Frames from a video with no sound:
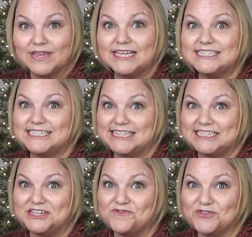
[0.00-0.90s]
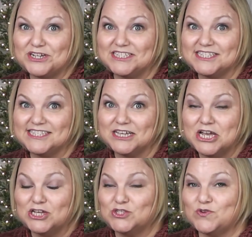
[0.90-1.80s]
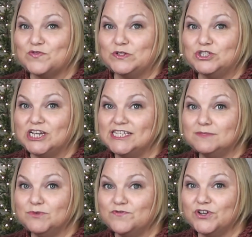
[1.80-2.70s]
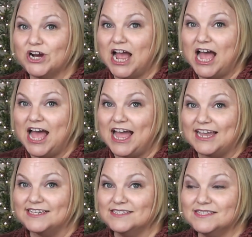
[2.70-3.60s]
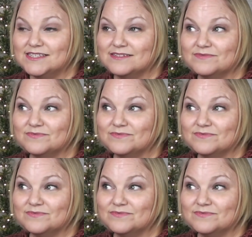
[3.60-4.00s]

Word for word: See the difference? So if you just move your eyes,